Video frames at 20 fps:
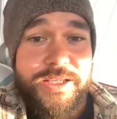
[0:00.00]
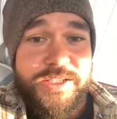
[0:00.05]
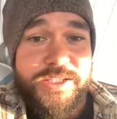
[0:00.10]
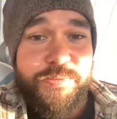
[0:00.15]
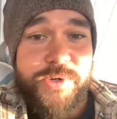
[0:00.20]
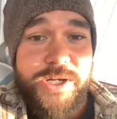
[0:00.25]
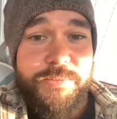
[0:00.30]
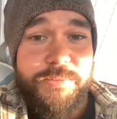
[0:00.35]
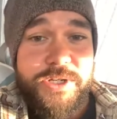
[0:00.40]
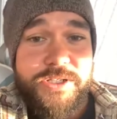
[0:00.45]
pretty
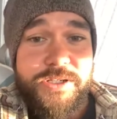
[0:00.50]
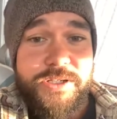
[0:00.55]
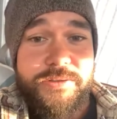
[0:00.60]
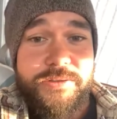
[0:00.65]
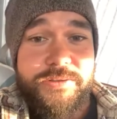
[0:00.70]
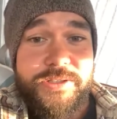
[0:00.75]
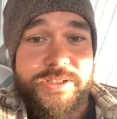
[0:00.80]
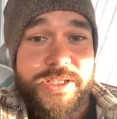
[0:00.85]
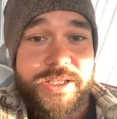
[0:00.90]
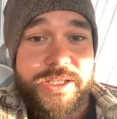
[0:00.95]
much it.
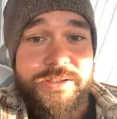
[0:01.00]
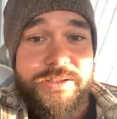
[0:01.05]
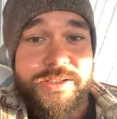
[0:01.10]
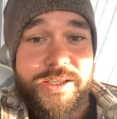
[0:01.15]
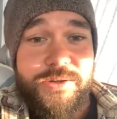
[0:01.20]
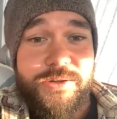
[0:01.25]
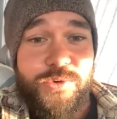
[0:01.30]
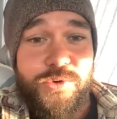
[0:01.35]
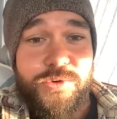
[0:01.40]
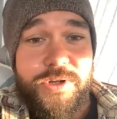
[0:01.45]
Is that
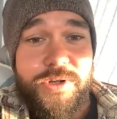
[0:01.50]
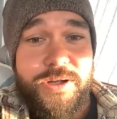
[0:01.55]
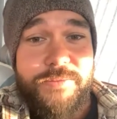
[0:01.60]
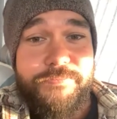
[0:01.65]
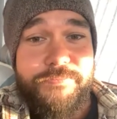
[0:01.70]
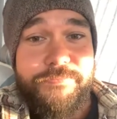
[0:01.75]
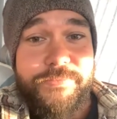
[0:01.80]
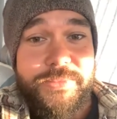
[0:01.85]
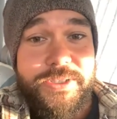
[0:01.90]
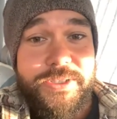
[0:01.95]
all?
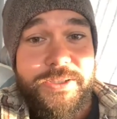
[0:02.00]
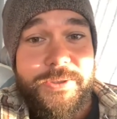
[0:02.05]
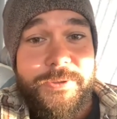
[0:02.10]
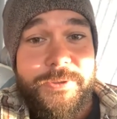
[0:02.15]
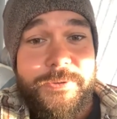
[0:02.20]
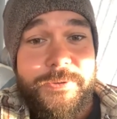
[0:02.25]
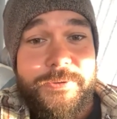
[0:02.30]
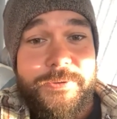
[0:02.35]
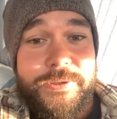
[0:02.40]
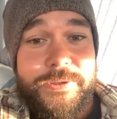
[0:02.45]

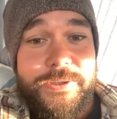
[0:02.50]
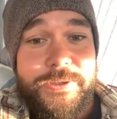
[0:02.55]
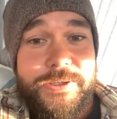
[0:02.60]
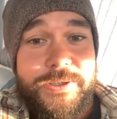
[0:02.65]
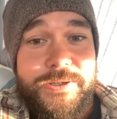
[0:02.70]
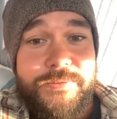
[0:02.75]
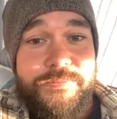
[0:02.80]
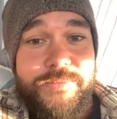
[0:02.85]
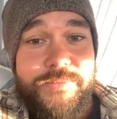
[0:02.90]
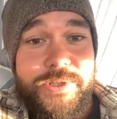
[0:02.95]

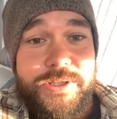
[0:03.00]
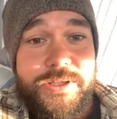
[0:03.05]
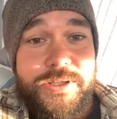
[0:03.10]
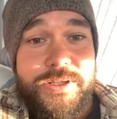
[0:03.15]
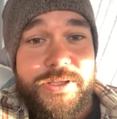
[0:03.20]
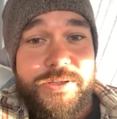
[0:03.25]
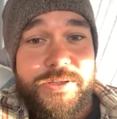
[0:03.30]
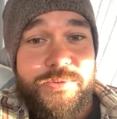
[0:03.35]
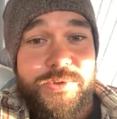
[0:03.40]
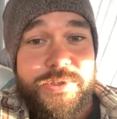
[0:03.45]
Brother,
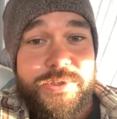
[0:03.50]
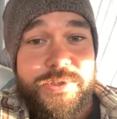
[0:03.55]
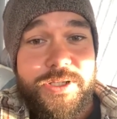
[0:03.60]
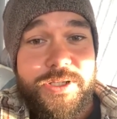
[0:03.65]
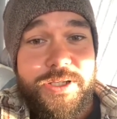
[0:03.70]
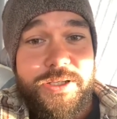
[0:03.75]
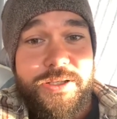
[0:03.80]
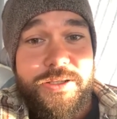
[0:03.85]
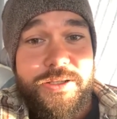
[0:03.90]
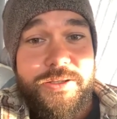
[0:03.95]
you wanted to hear?